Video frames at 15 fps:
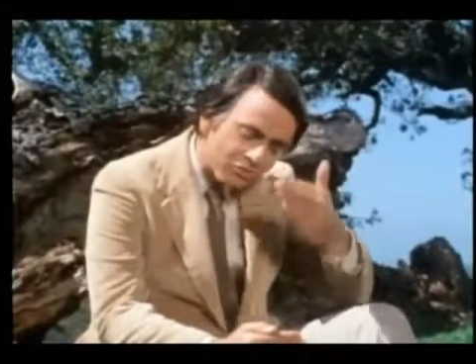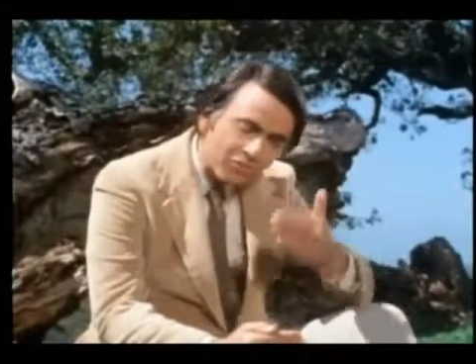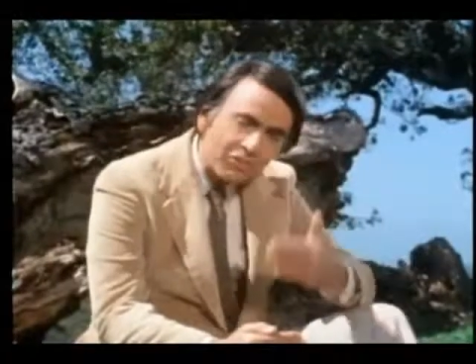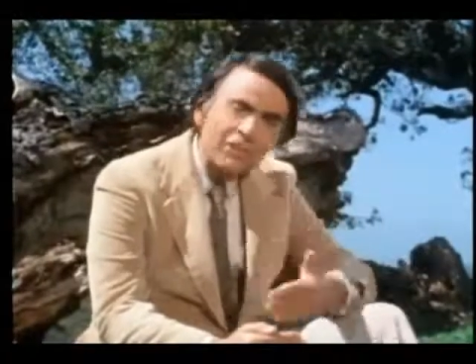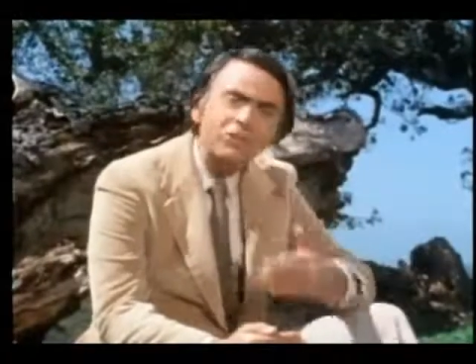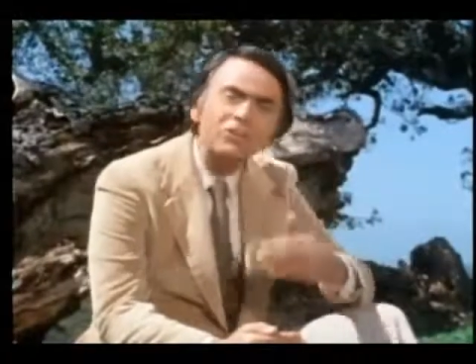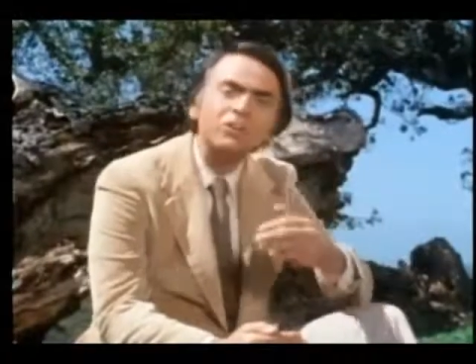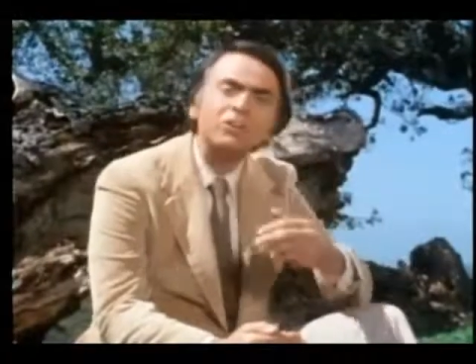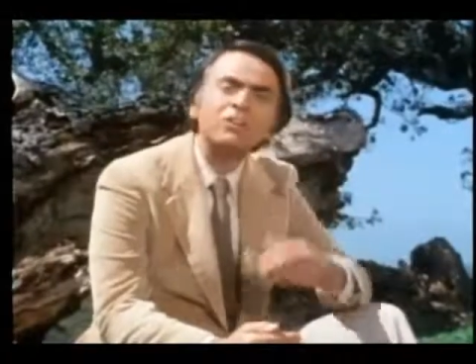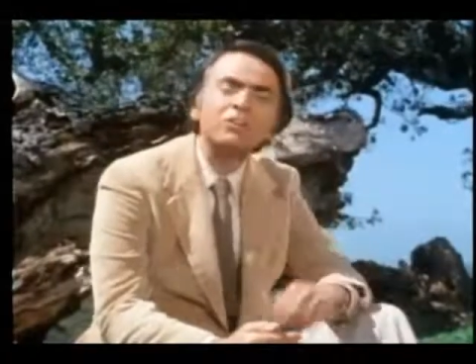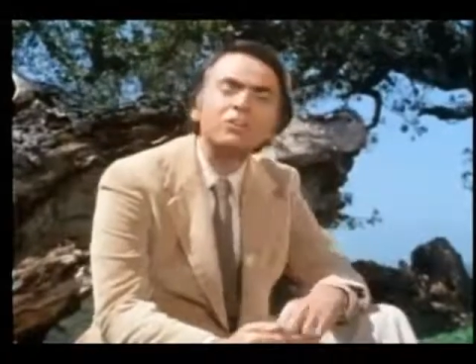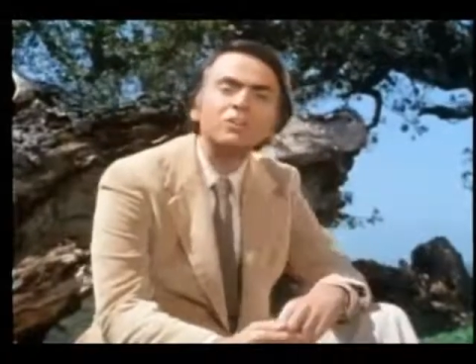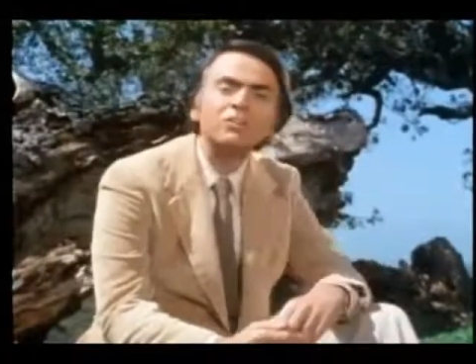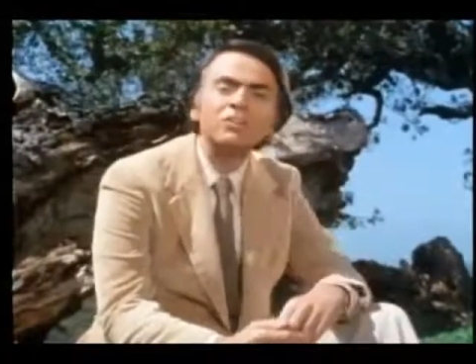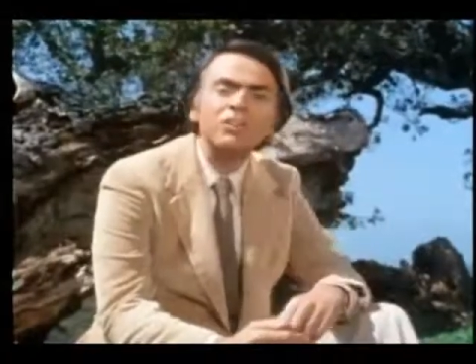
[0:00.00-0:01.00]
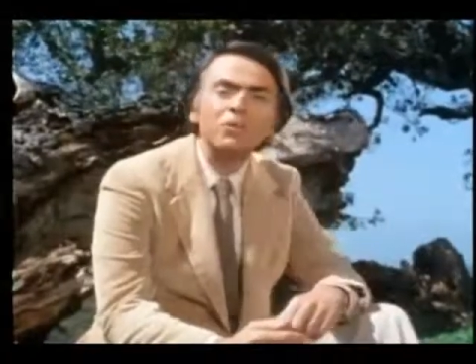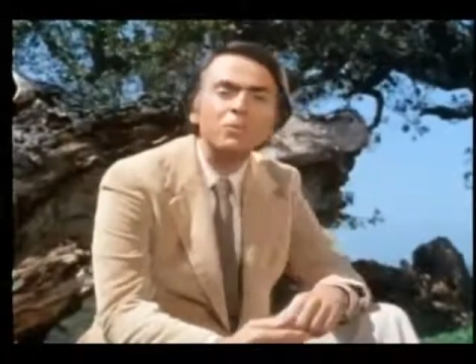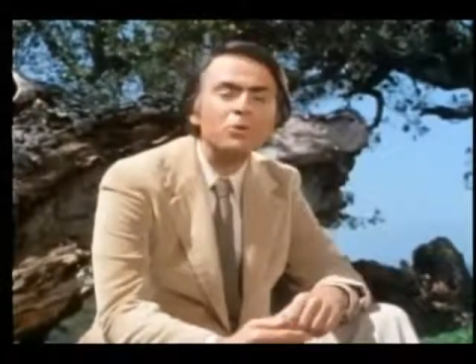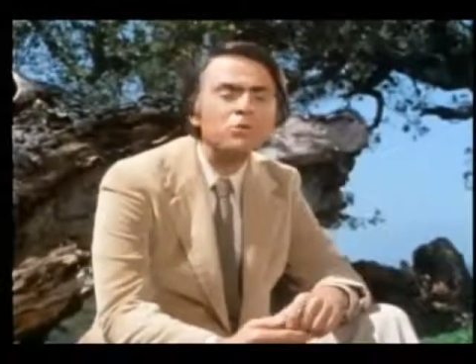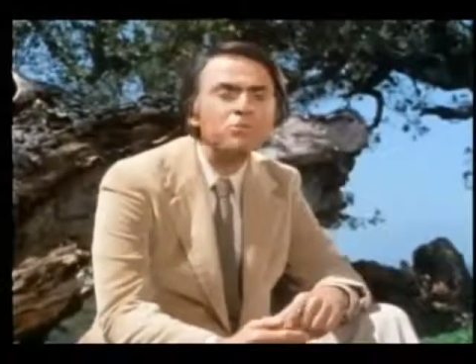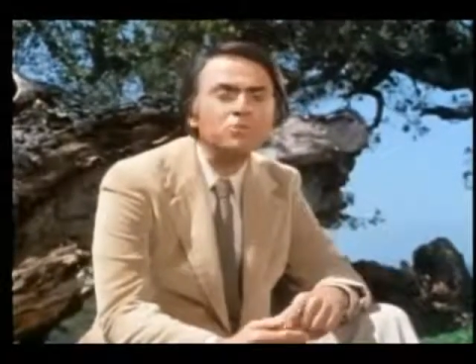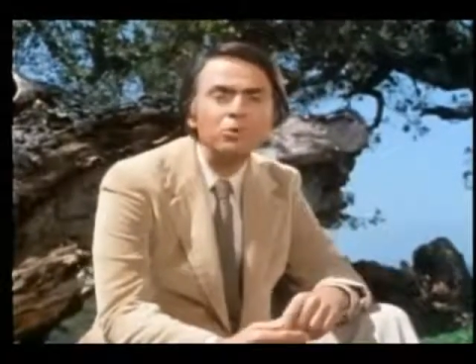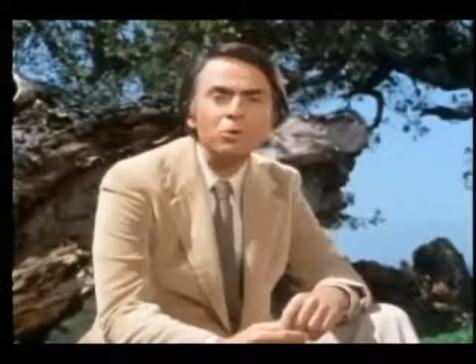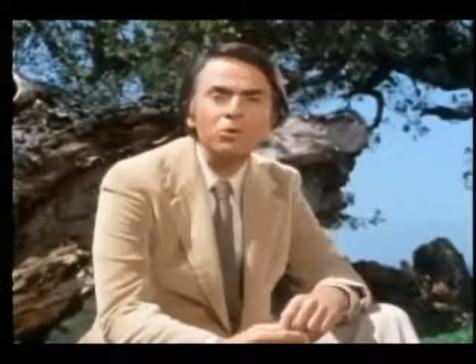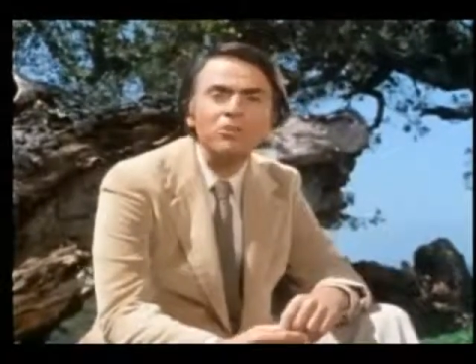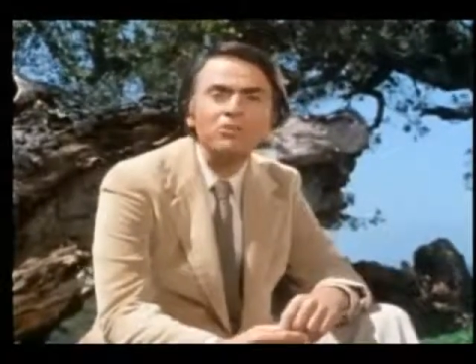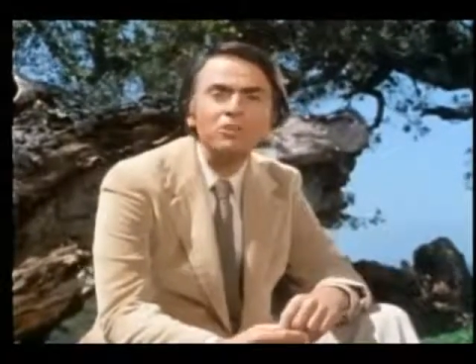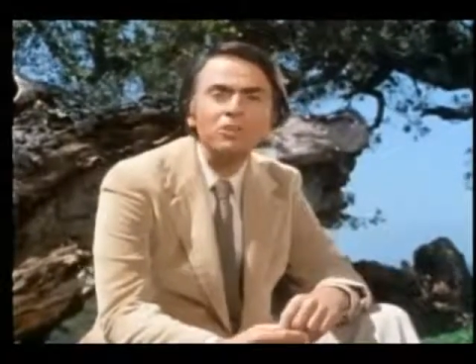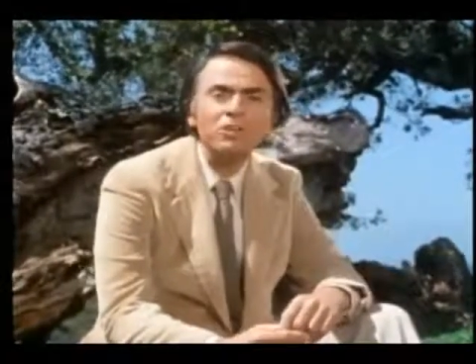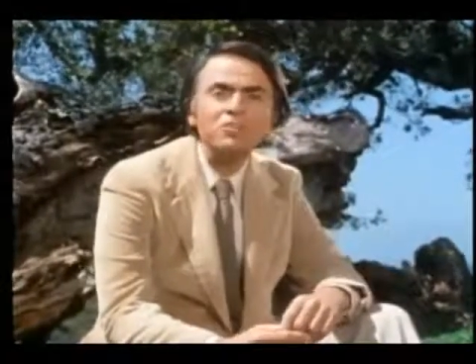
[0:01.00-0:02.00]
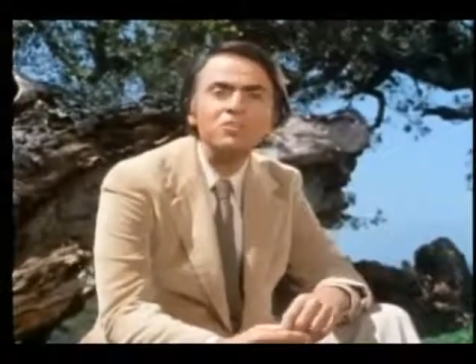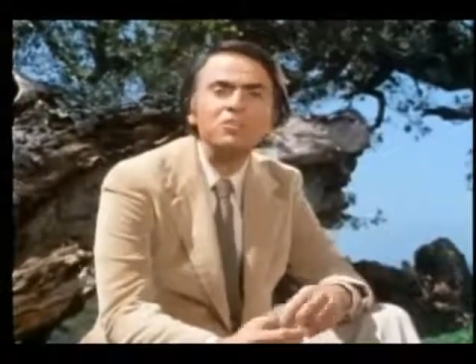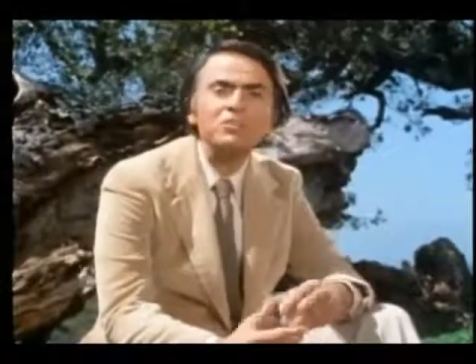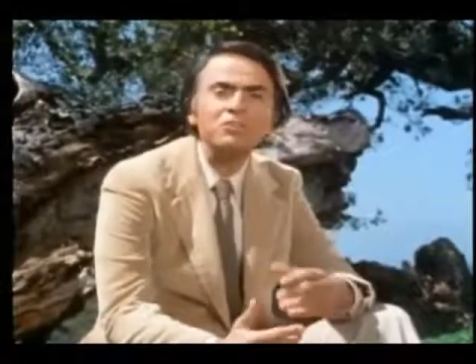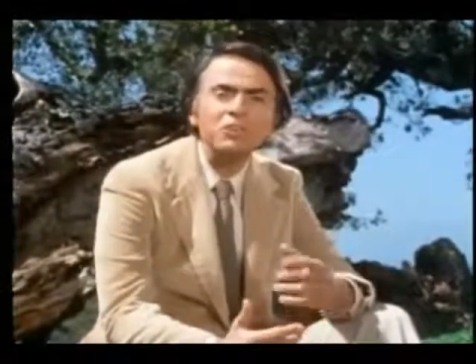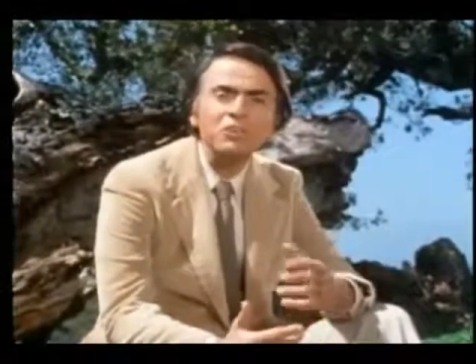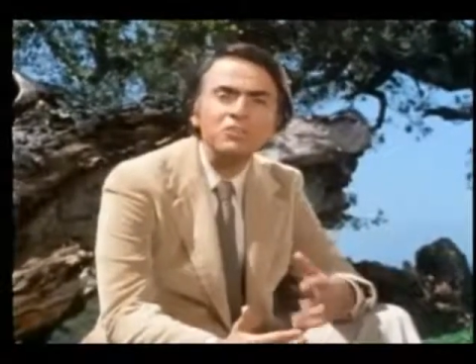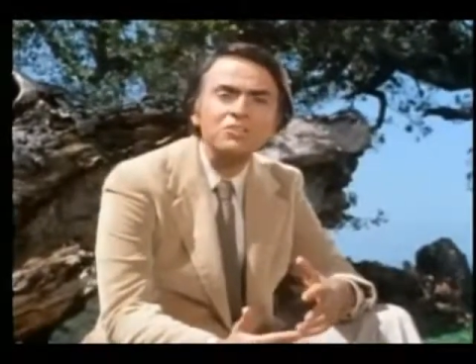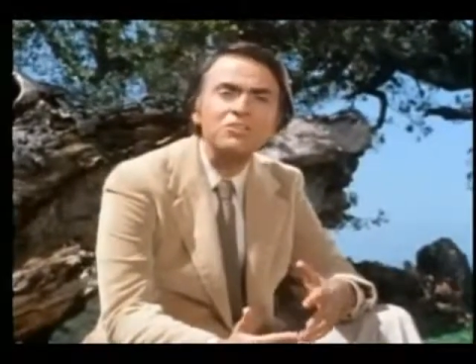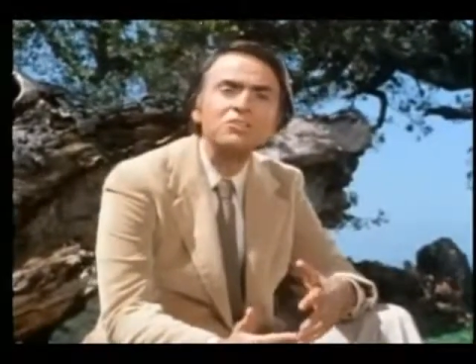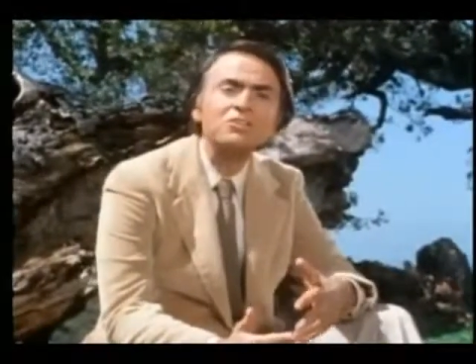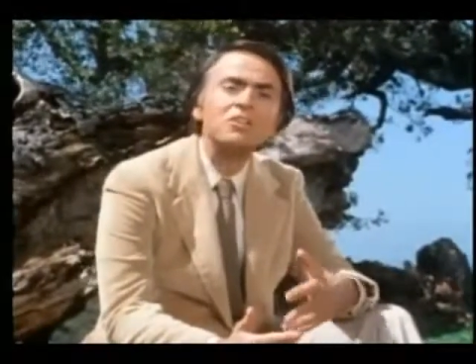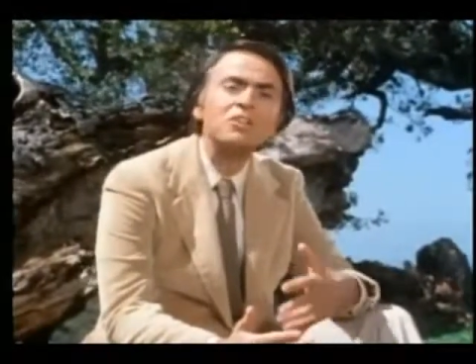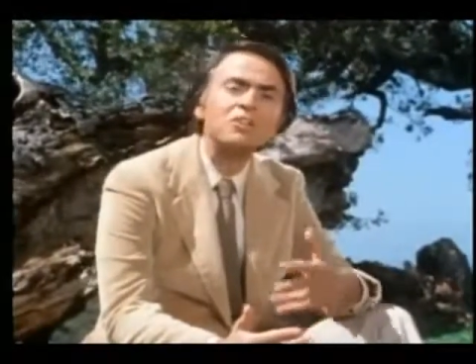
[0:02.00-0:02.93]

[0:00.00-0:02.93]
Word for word: failure in the most important task it faces,